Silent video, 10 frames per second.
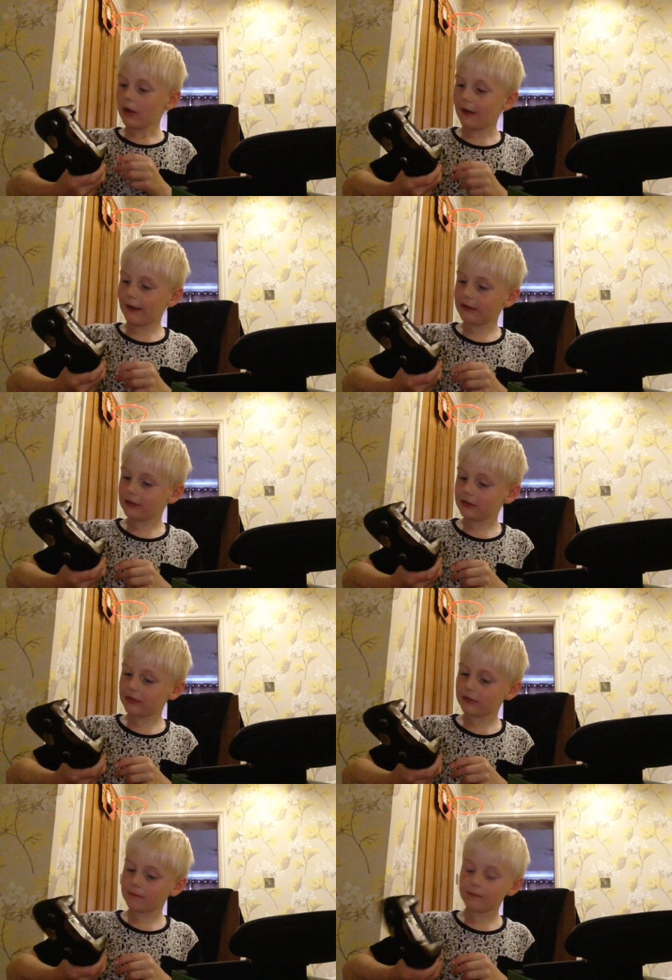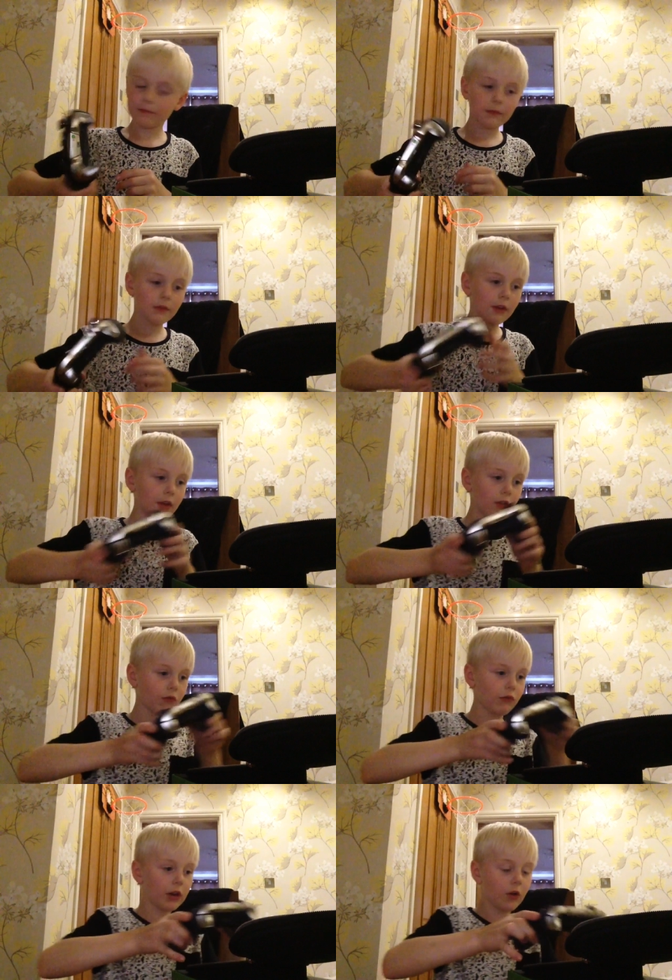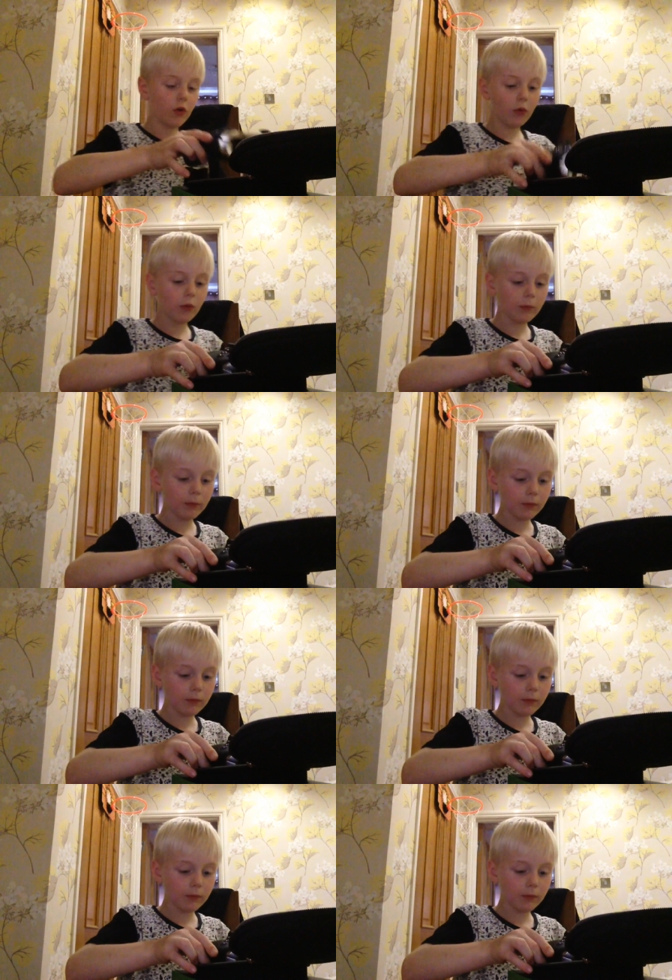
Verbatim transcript: and it's really cool.